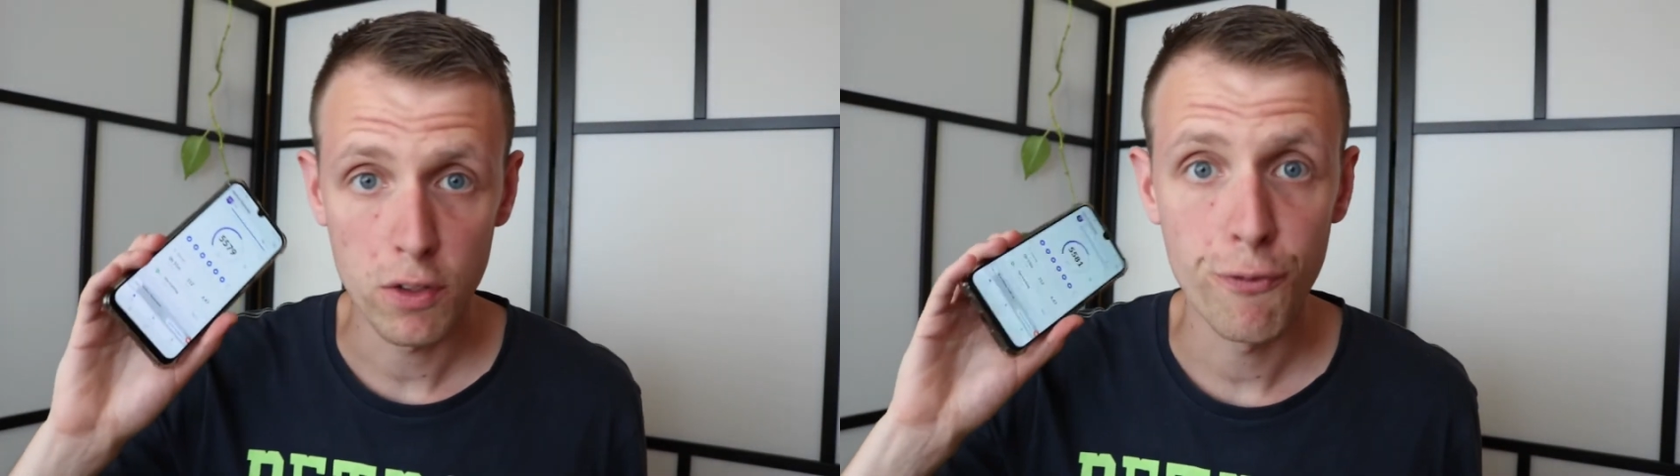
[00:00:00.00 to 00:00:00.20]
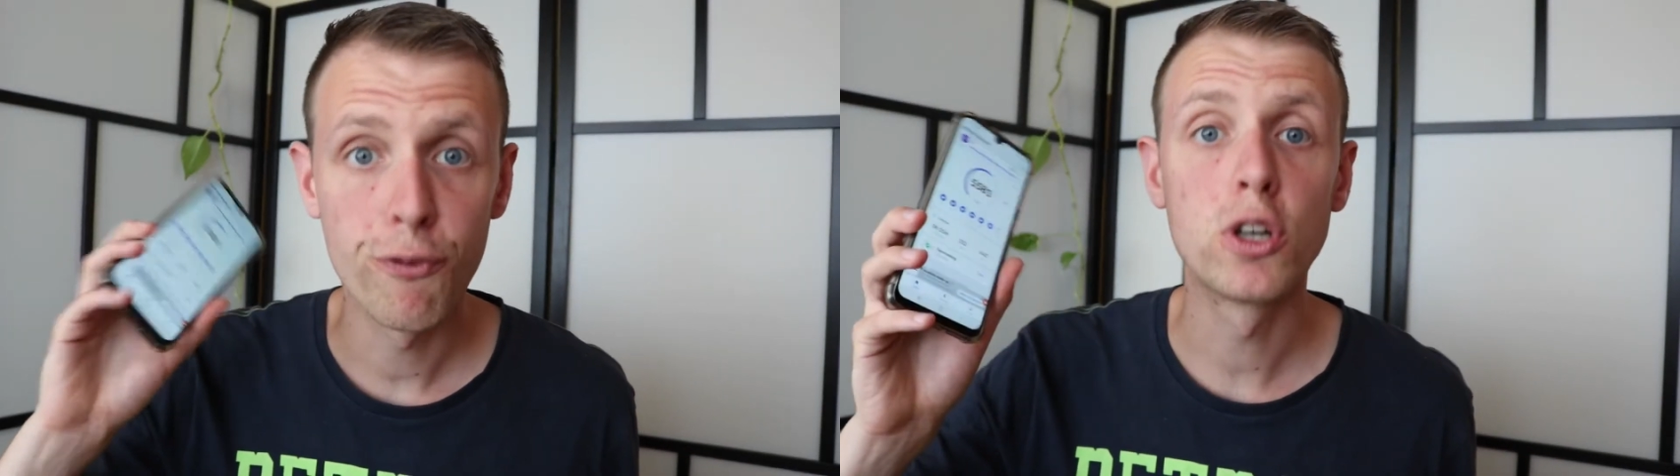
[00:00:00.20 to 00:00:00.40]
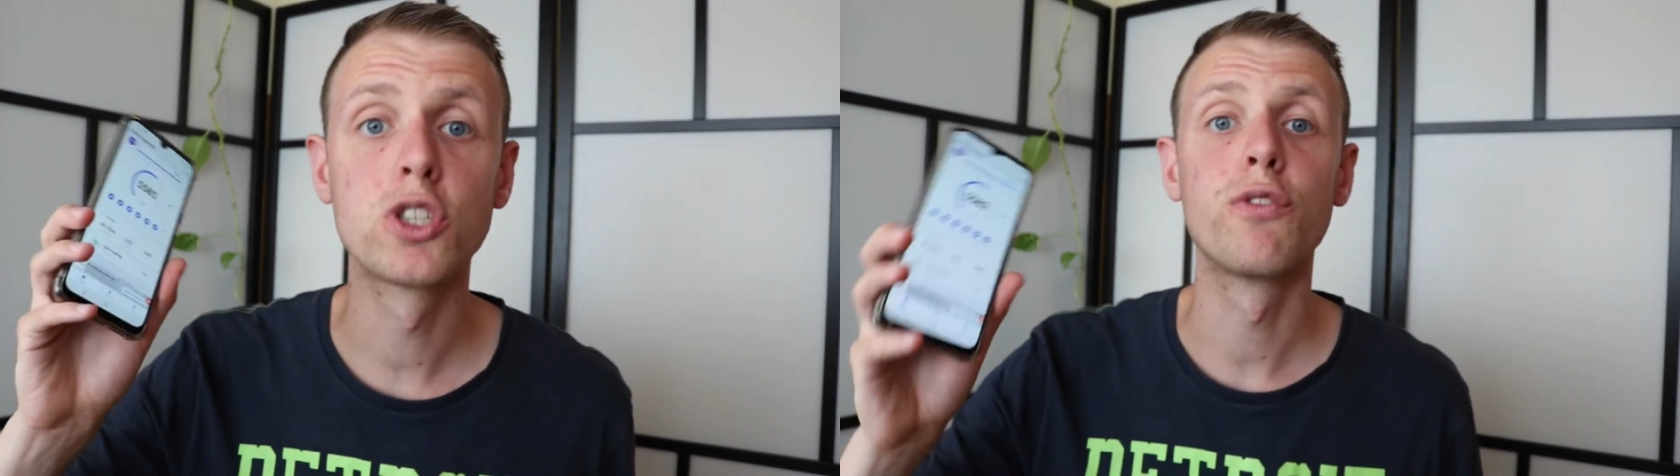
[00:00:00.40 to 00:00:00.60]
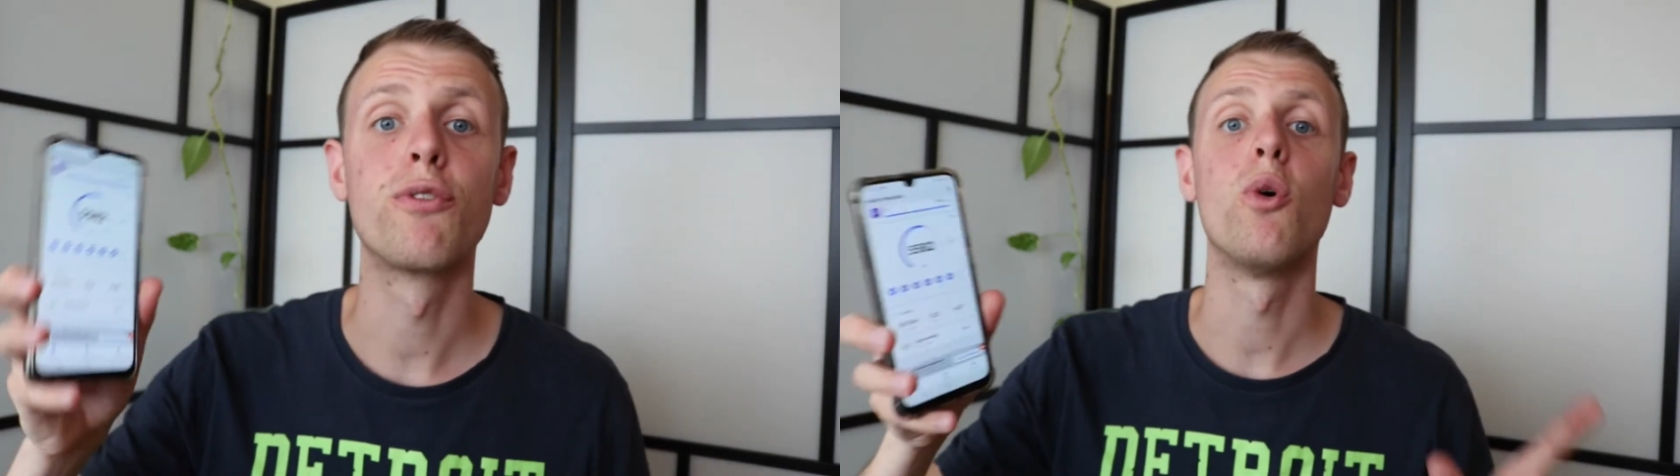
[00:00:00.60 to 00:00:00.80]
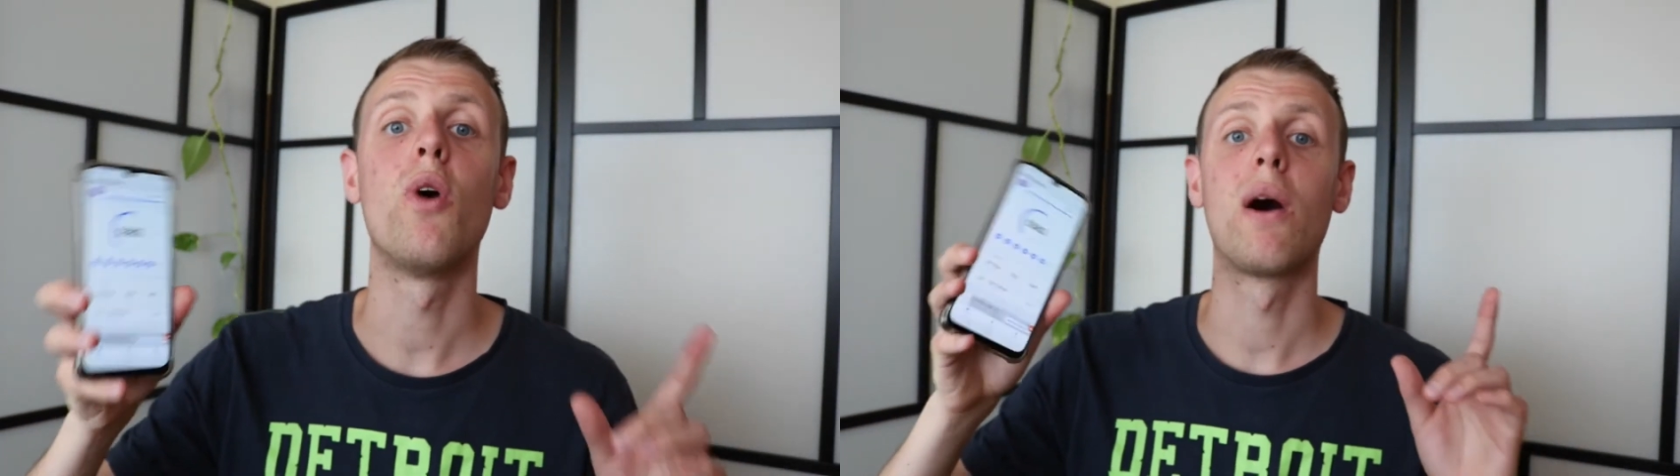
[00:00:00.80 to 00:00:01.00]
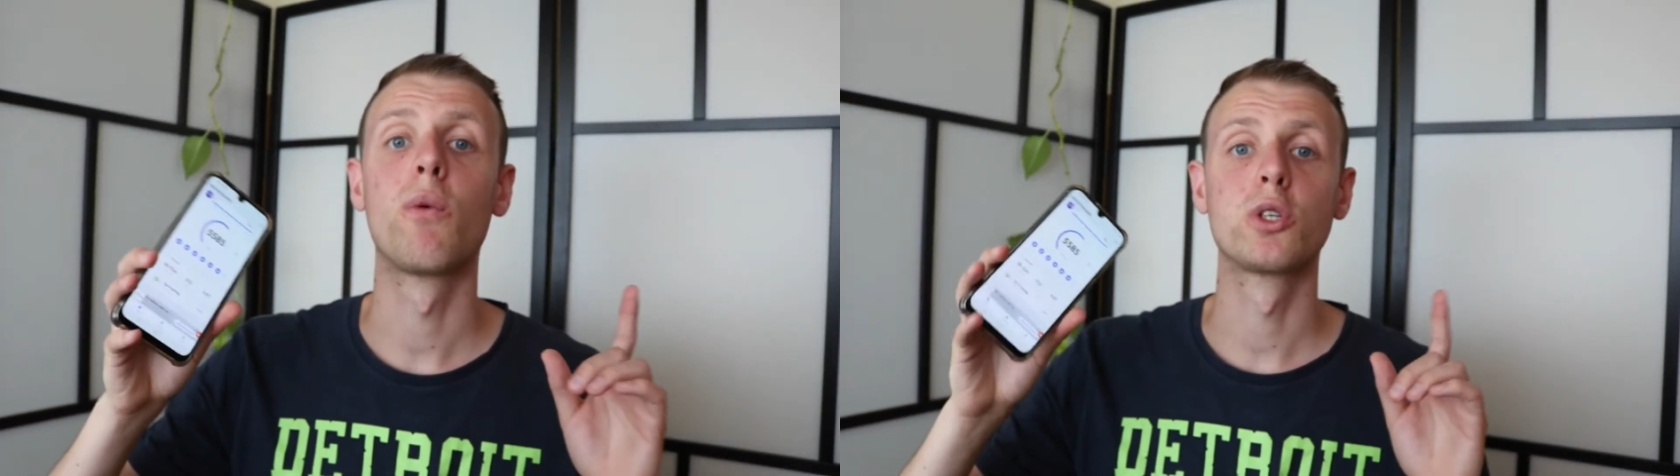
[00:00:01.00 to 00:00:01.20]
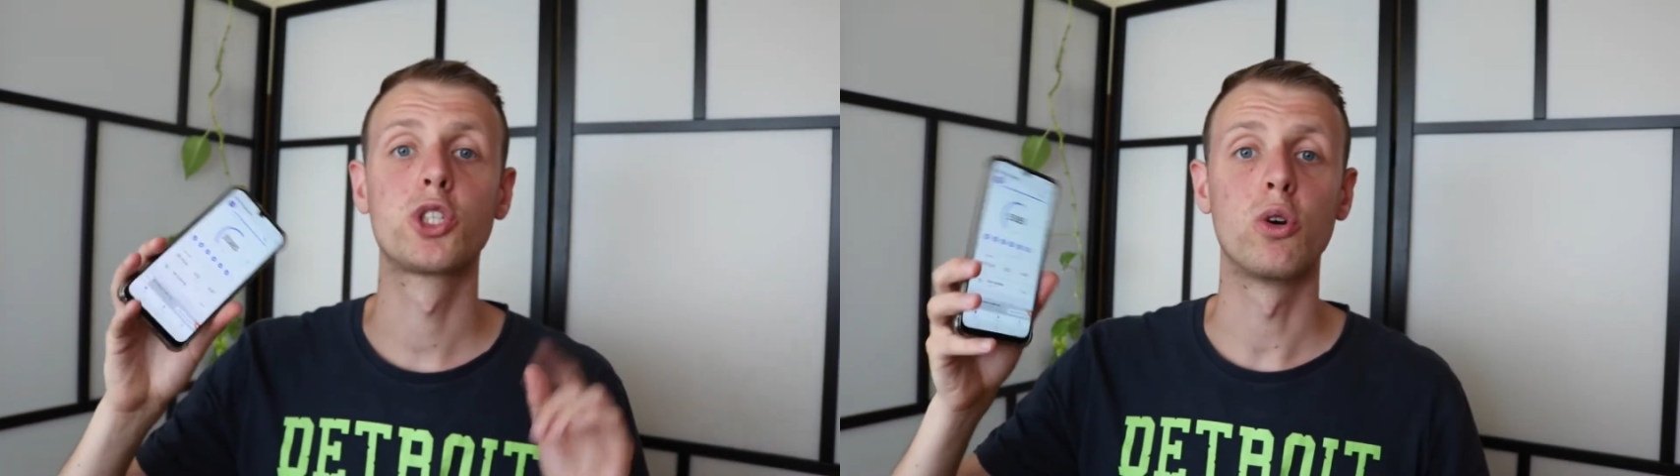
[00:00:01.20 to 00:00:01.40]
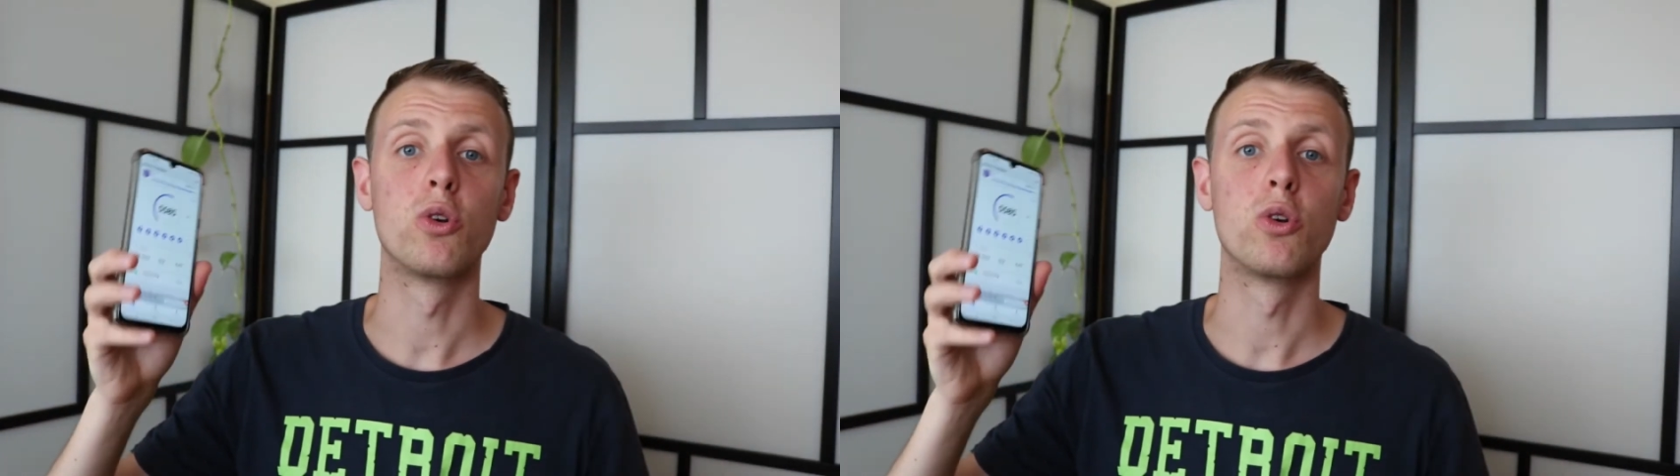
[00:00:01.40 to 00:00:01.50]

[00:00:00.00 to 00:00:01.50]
First of all I will show